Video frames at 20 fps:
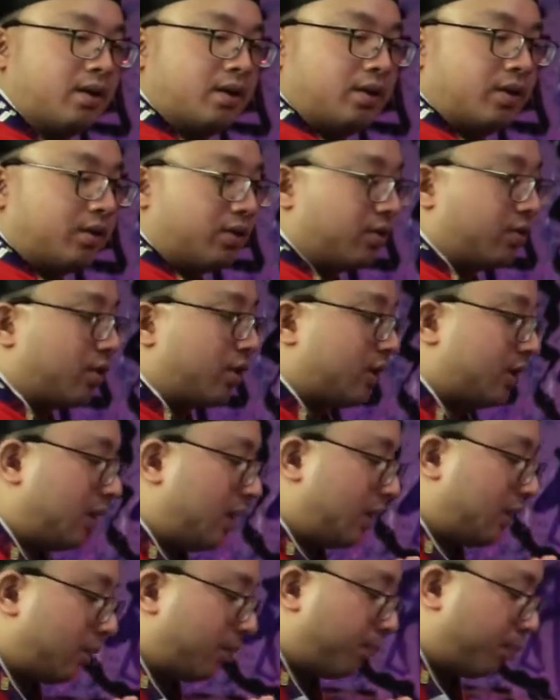you just
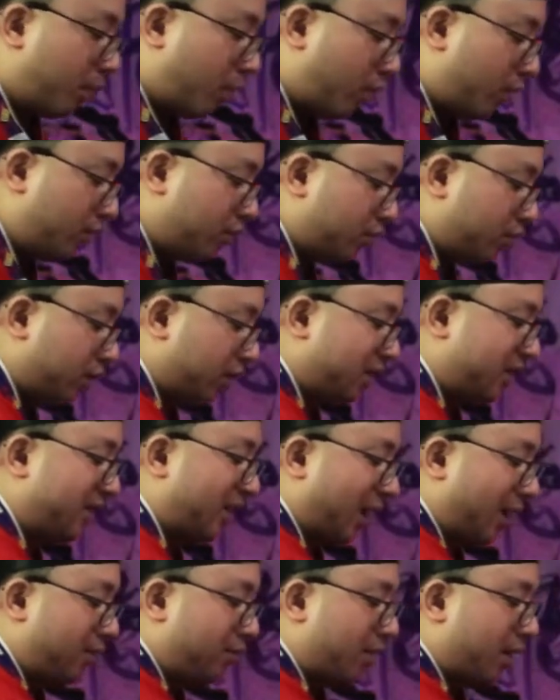need to point to the
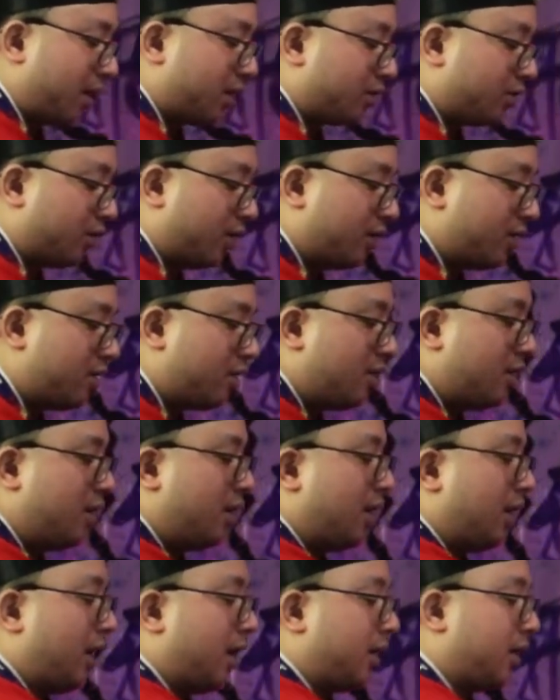direction
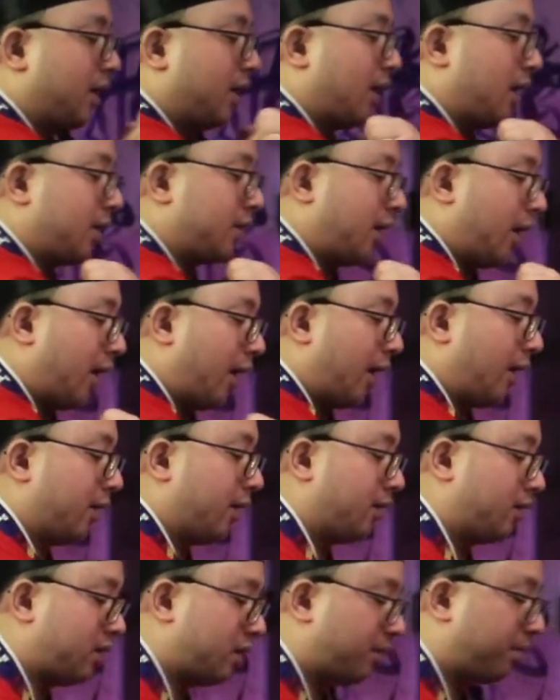and then like that, and
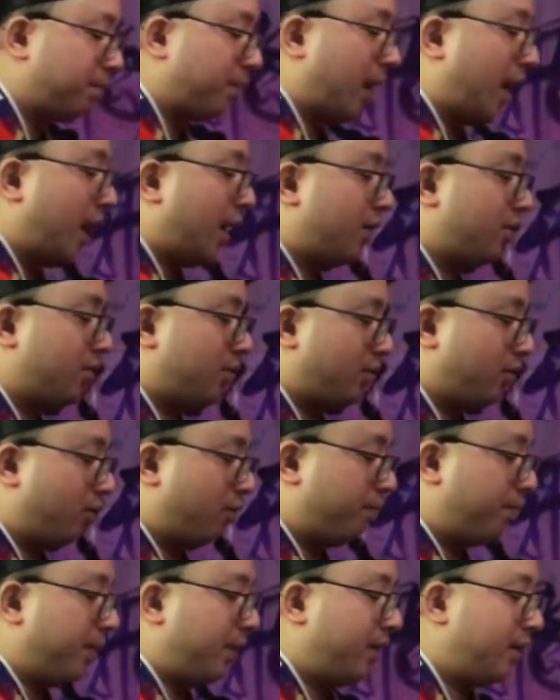it splash
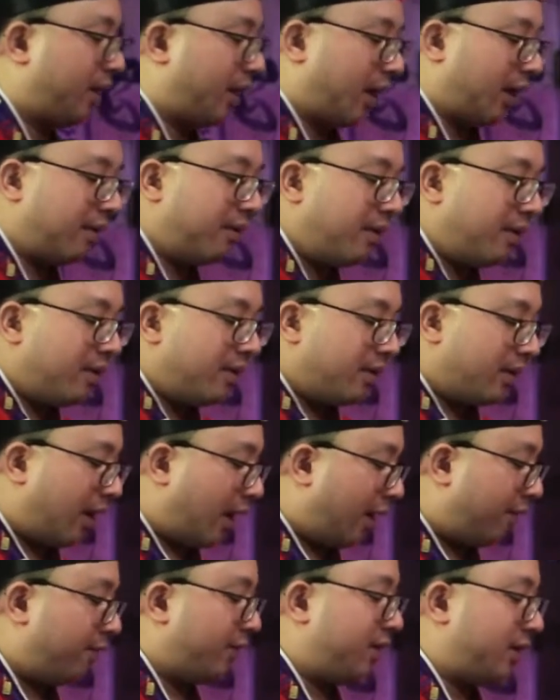open, and
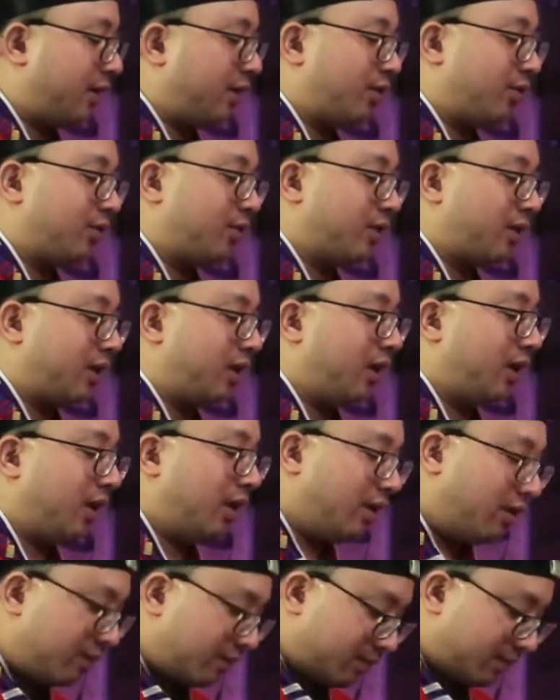everything you
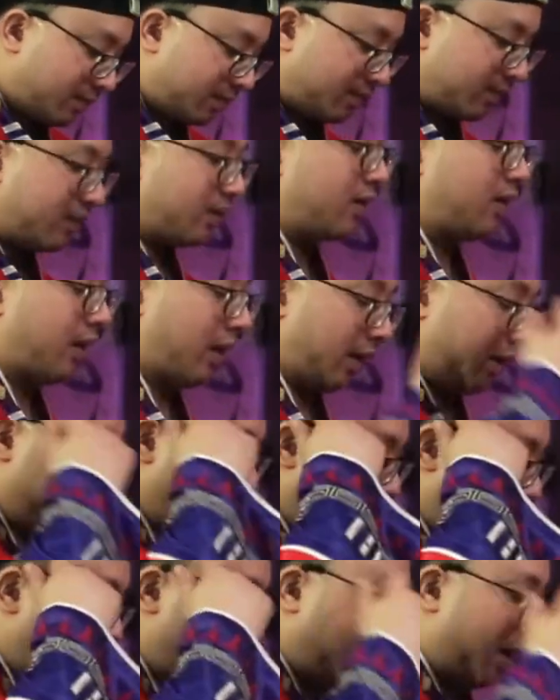see, like
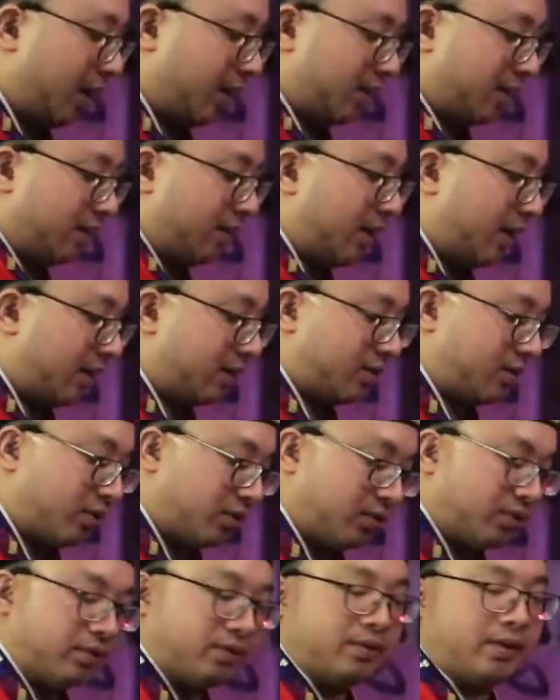your mind connects
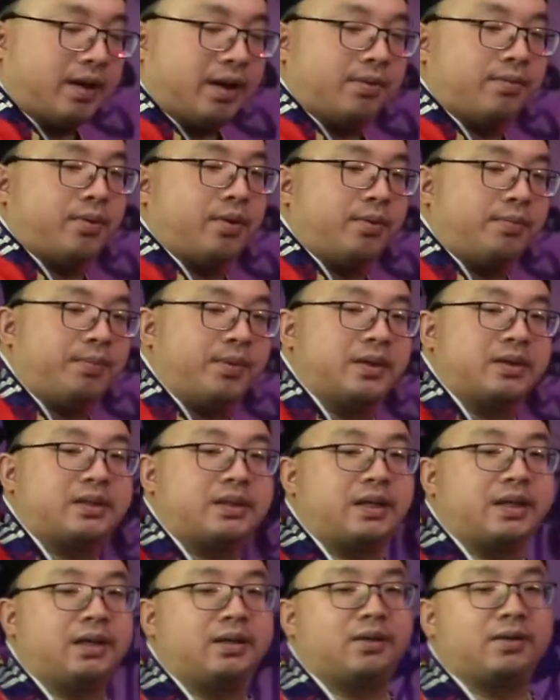to, it will be
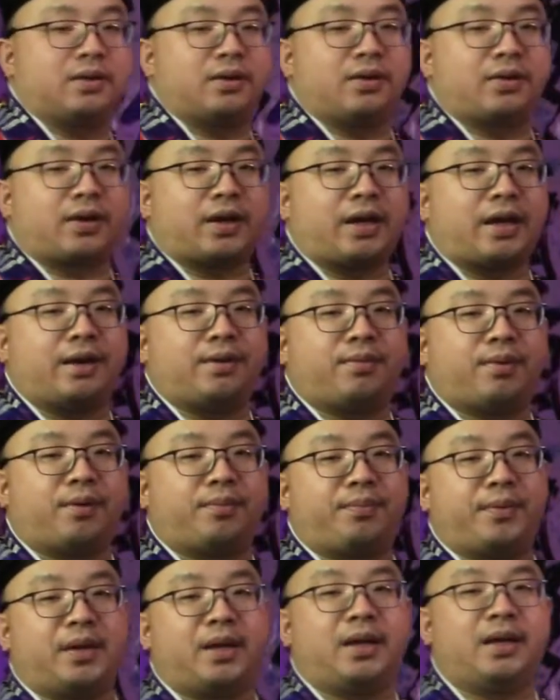seen. Okay? It
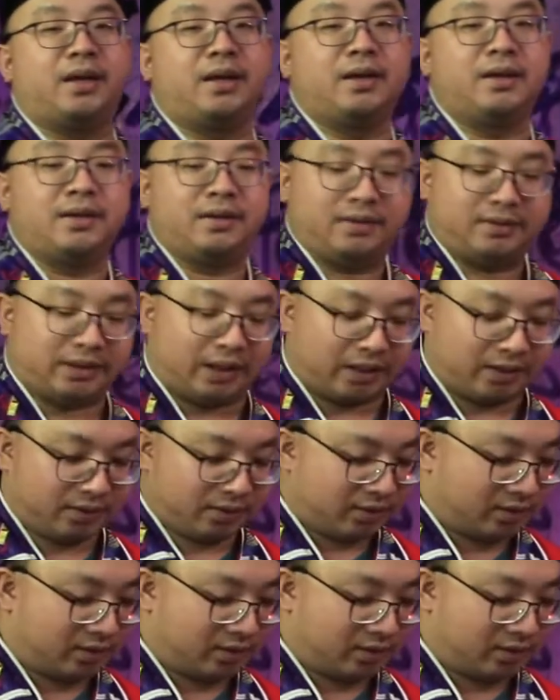will be done.